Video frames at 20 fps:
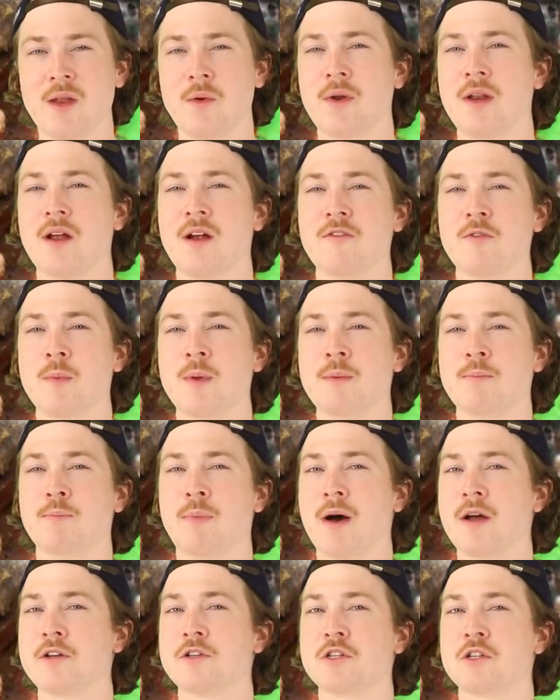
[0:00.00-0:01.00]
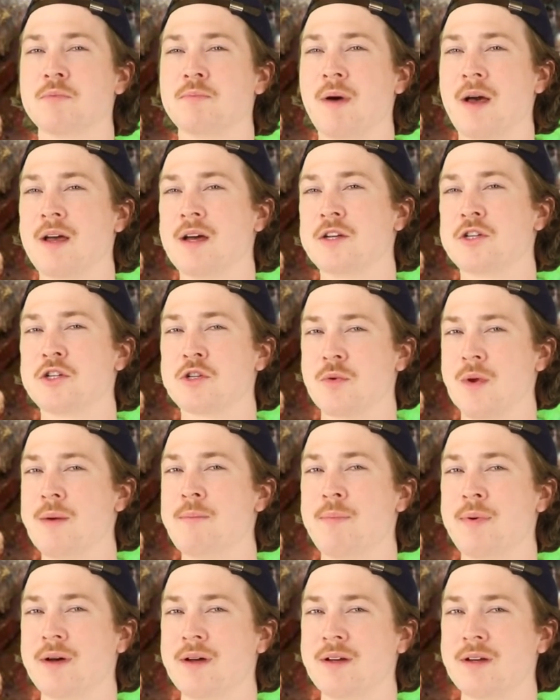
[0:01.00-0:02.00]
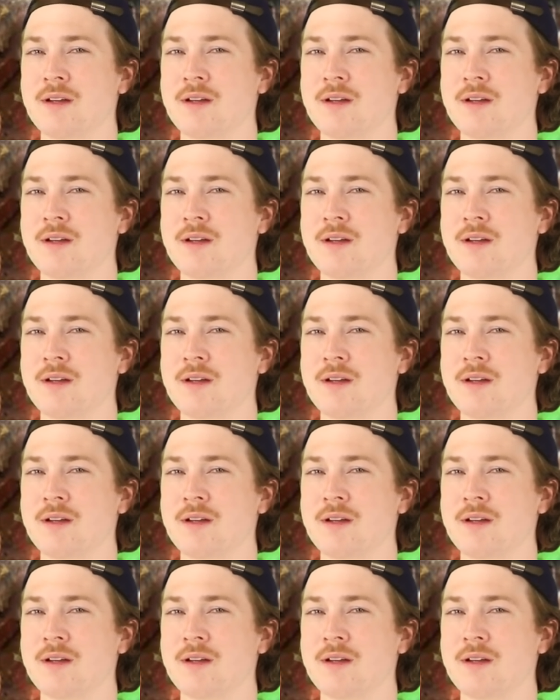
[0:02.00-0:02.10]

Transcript: Anyone here ever been punched by a shrimp?